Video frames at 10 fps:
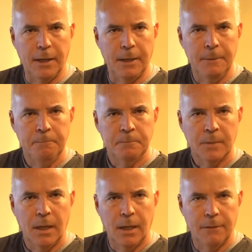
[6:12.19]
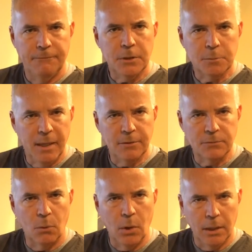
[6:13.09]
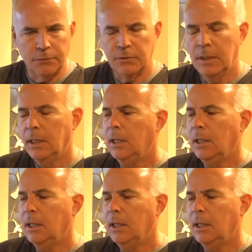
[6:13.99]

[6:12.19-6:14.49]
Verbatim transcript: uh, uh, fish-based oils.